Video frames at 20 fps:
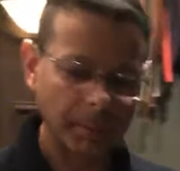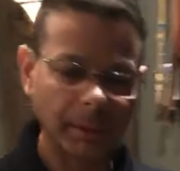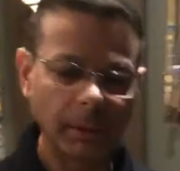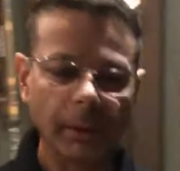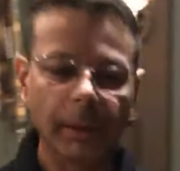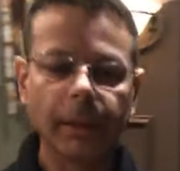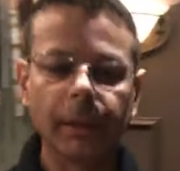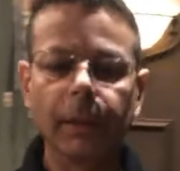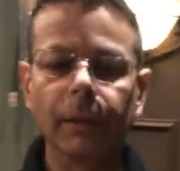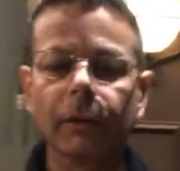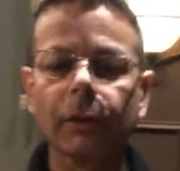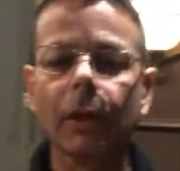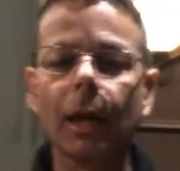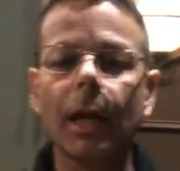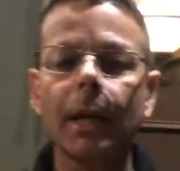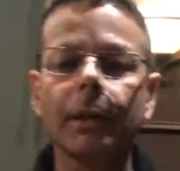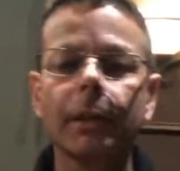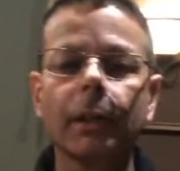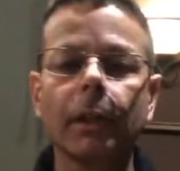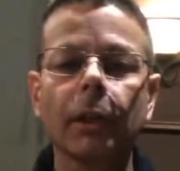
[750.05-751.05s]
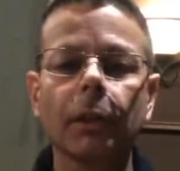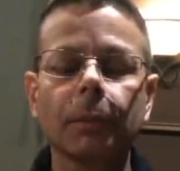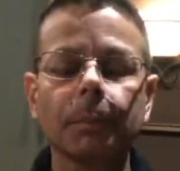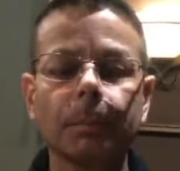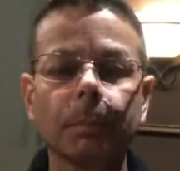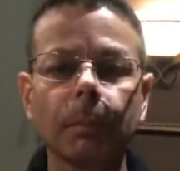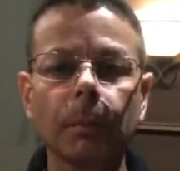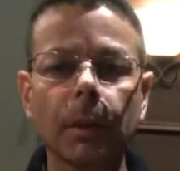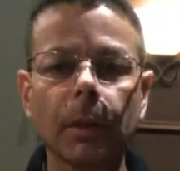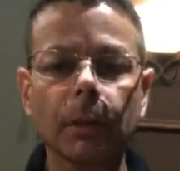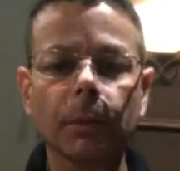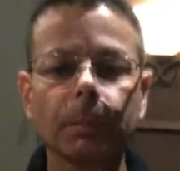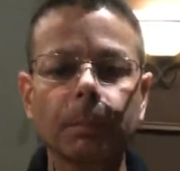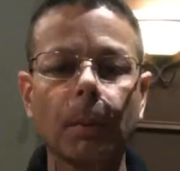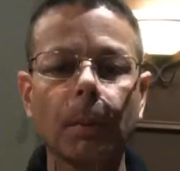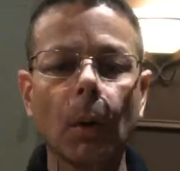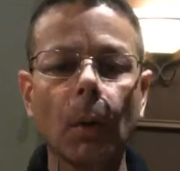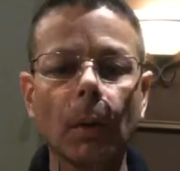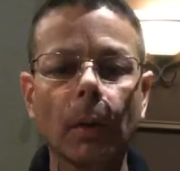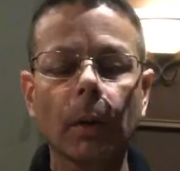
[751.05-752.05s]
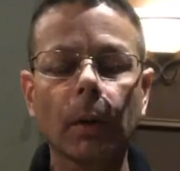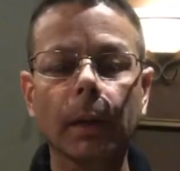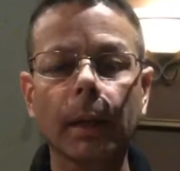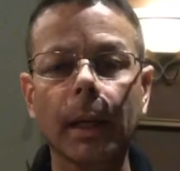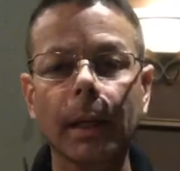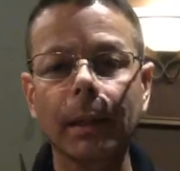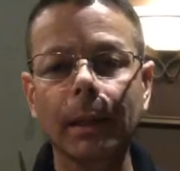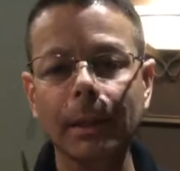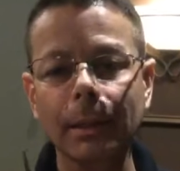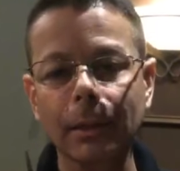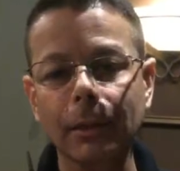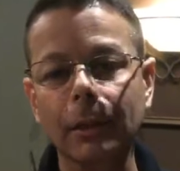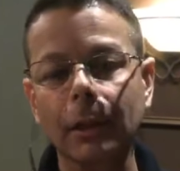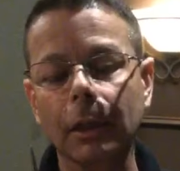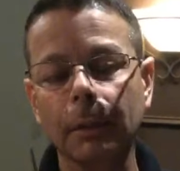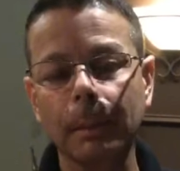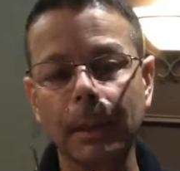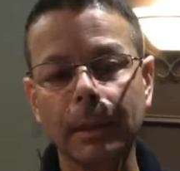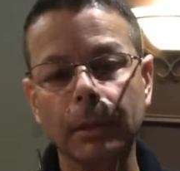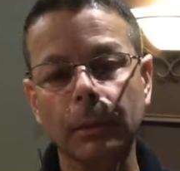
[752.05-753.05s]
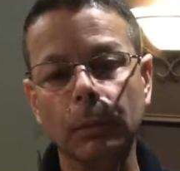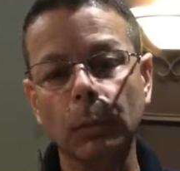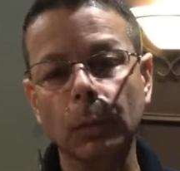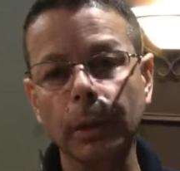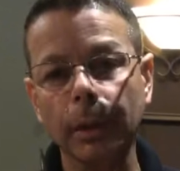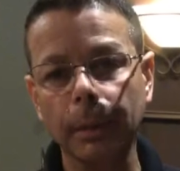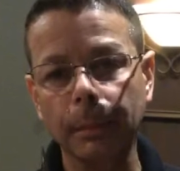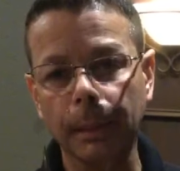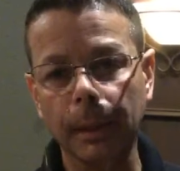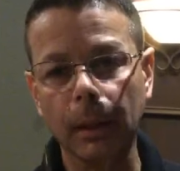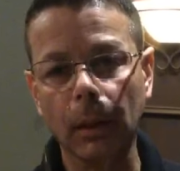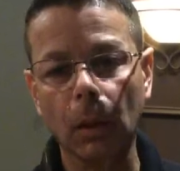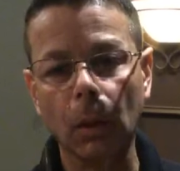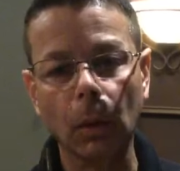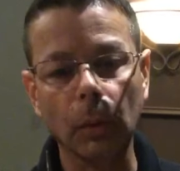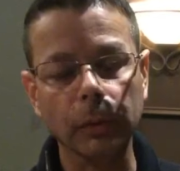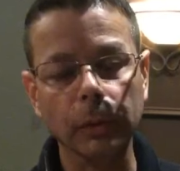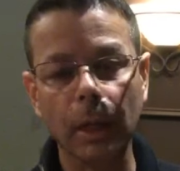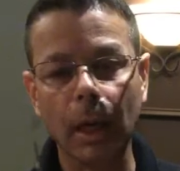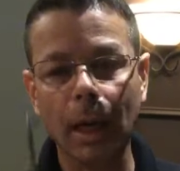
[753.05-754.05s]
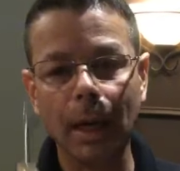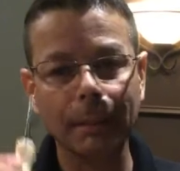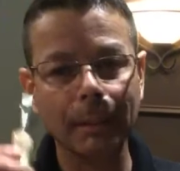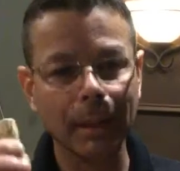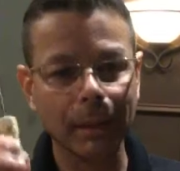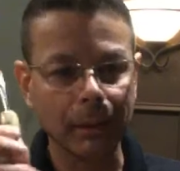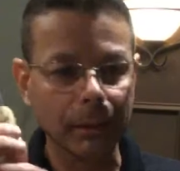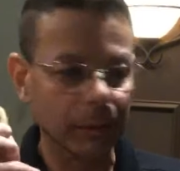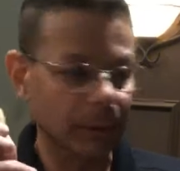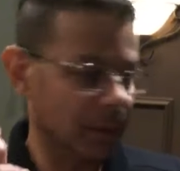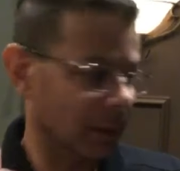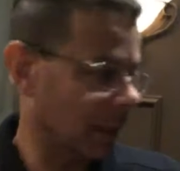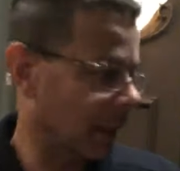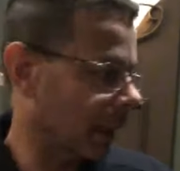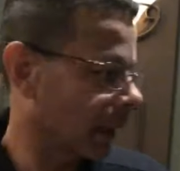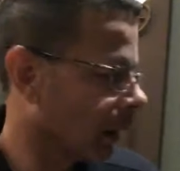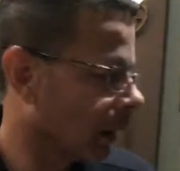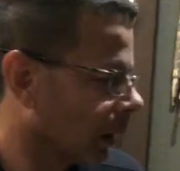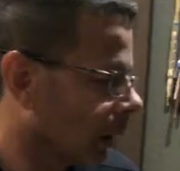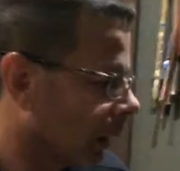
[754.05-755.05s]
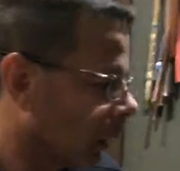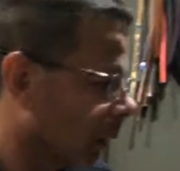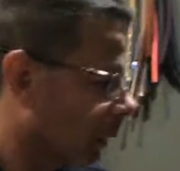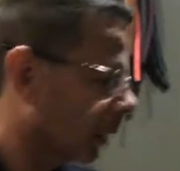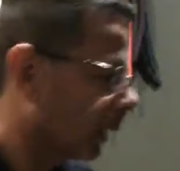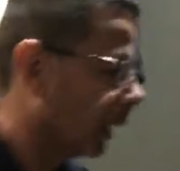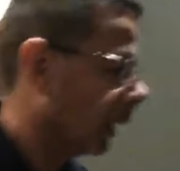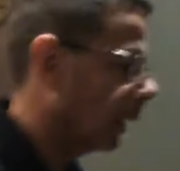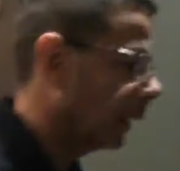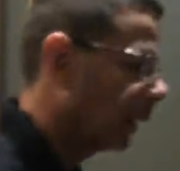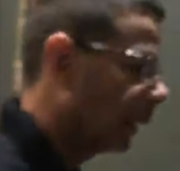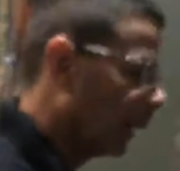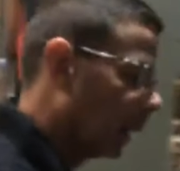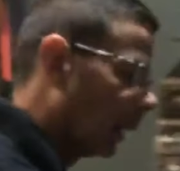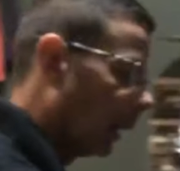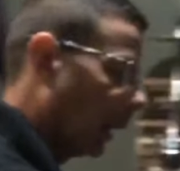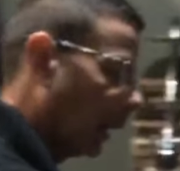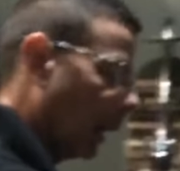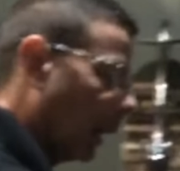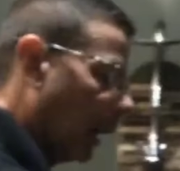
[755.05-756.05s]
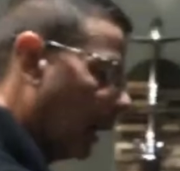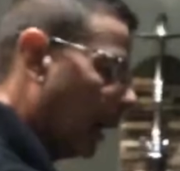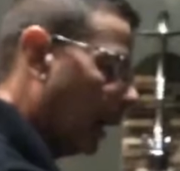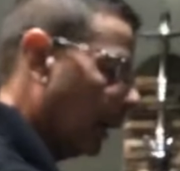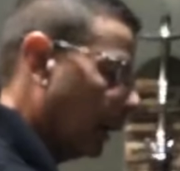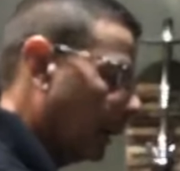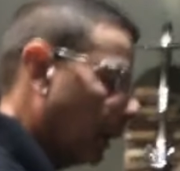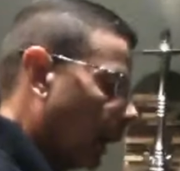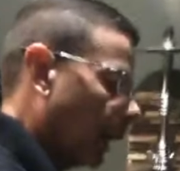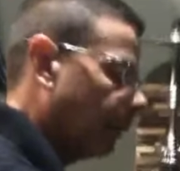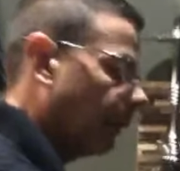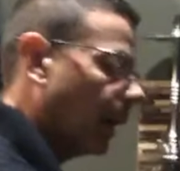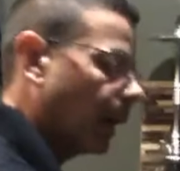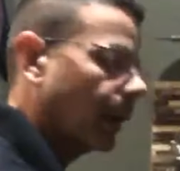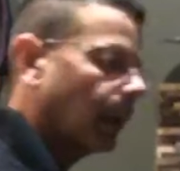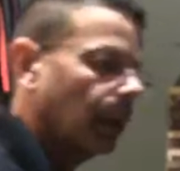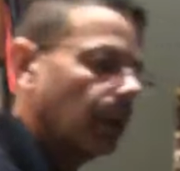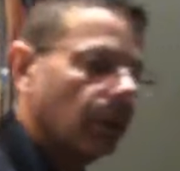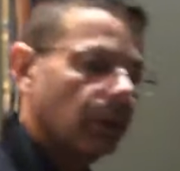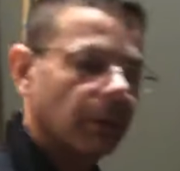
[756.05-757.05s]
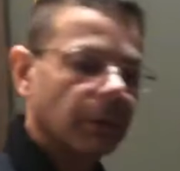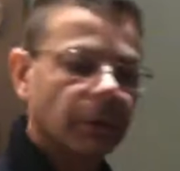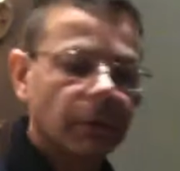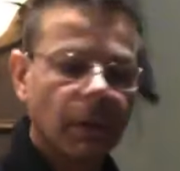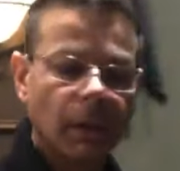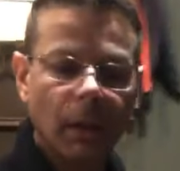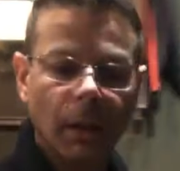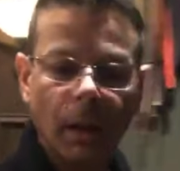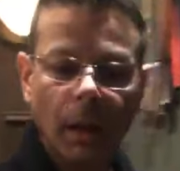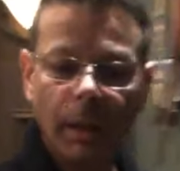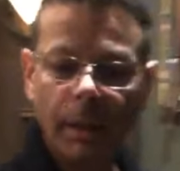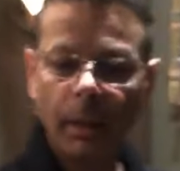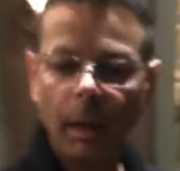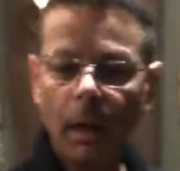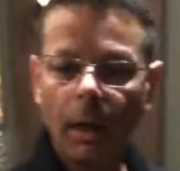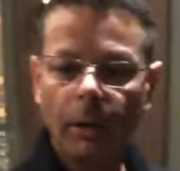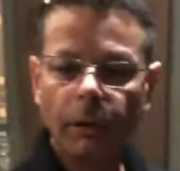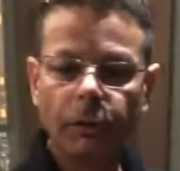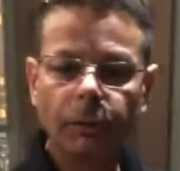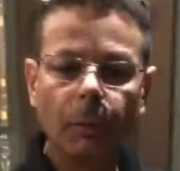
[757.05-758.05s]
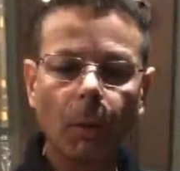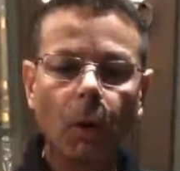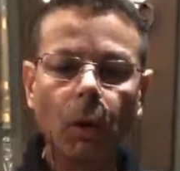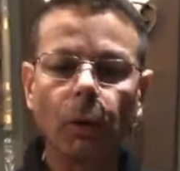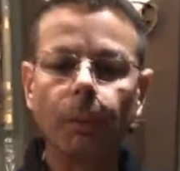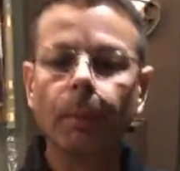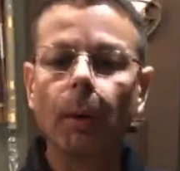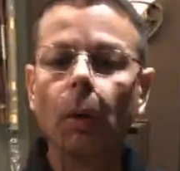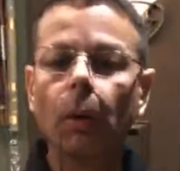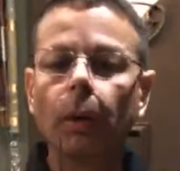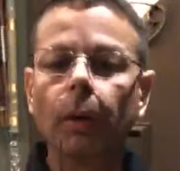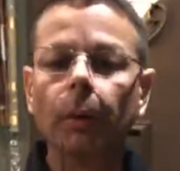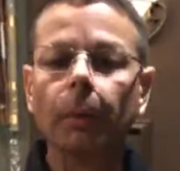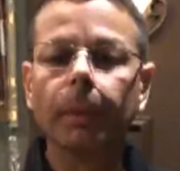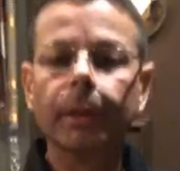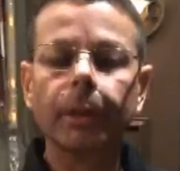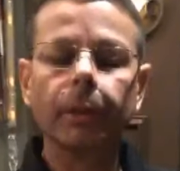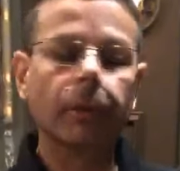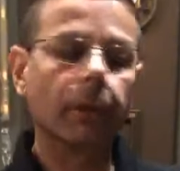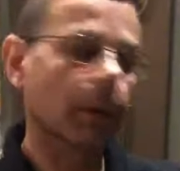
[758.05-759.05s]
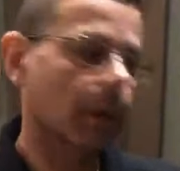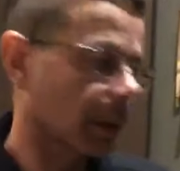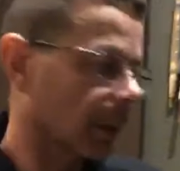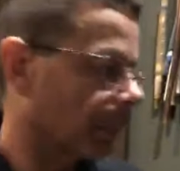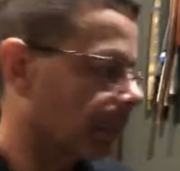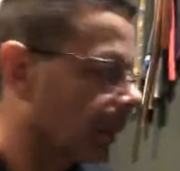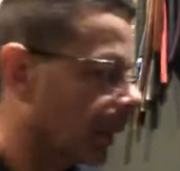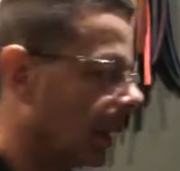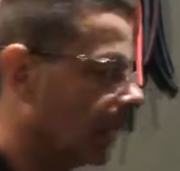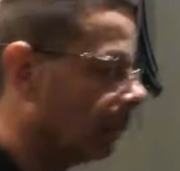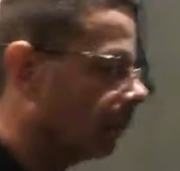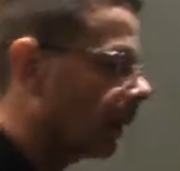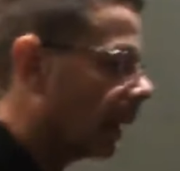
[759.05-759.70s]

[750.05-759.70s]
Look at the size of this poker. Okay, this is going to make some really big holes. I'm not using that. Okay, and I'm not going to use a smaller poker, which is going to keep the